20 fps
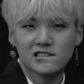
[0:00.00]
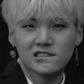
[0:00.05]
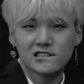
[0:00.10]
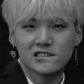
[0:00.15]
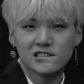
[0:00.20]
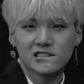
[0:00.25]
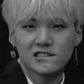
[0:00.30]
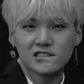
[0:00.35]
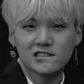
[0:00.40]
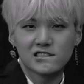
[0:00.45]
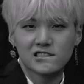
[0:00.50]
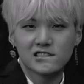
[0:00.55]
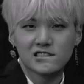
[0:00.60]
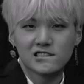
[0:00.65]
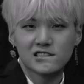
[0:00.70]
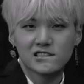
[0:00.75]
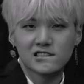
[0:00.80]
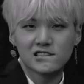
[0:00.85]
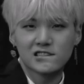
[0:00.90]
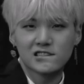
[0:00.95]

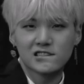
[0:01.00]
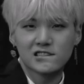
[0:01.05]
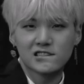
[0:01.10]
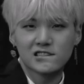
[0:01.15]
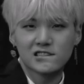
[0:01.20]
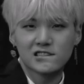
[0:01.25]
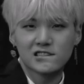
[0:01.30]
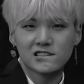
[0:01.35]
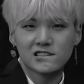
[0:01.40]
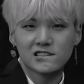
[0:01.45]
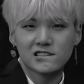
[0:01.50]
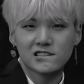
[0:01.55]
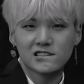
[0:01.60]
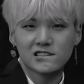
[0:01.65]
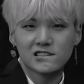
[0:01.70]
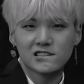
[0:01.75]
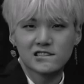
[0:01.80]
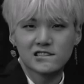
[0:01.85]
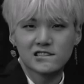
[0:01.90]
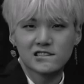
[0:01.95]

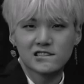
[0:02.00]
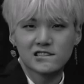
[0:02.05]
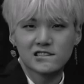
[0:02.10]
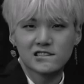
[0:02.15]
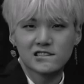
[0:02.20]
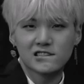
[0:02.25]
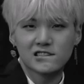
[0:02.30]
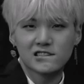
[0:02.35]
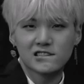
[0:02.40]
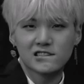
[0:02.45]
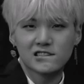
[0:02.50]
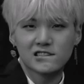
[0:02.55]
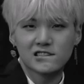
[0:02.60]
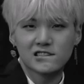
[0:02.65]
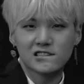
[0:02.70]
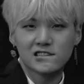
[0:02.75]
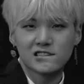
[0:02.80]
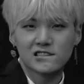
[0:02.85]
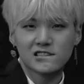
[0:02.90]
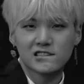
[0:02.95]

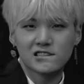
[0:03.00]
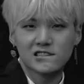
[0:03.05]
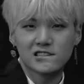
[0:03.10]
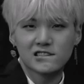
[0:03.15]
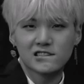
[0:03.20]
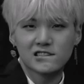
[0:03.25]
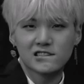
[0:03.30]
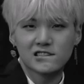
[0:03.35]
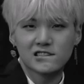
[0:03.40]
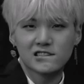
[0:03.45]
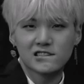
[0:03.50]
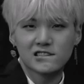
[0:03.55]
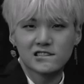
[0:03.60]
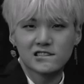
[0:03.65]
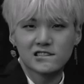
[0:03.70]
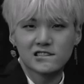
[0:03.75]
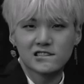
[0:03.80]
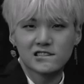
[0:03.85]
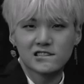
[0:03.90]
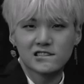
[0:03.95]

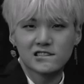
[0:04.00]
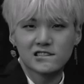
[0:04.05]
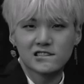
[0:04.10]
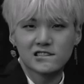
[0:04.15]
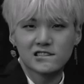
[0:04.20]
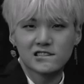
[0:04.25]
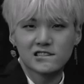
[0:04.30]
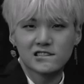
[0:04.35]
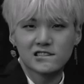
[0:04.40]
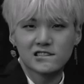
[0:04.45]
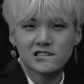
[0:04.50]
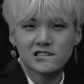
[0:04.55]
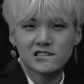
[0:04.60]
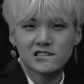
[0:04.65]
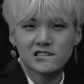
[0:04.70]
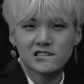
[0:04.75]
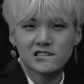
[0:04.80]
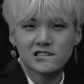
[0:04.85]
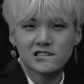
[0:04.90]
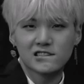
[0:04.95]

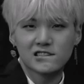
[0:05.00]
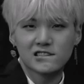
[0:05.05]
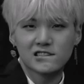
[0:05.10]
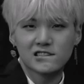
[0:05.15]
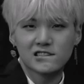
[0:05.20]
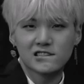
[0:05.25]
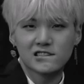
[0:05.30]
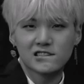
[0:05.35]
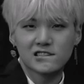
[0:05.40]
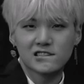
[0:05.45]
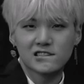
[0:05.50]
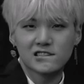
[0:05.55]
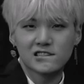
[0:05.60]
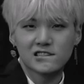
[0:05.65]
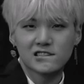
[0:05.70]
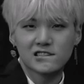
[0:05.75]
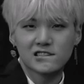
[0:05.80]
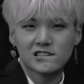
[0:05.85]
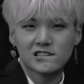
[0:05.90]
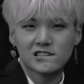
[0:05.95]

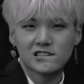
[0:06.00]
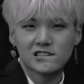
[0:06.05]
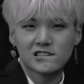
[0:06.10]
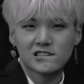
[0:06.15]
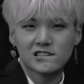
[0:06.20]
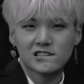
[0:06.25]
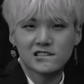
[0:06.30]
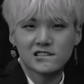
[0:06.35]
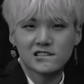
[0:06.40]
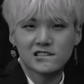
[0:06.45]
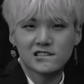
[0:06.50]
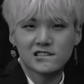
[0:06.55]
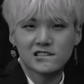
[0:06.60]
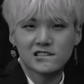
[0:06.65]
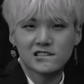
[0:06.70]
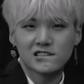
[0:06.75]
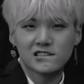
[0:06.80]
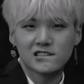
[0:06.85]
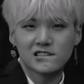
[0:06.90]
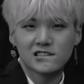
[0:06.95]

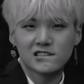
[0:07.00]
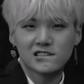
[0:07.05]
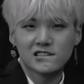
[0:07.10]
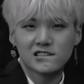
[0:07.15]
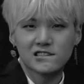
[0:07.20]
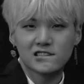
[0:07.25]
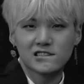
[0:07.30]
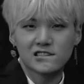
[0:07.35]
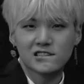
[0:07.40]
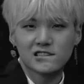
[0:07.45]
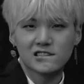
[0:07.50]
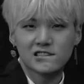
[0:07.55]
(no lip movement)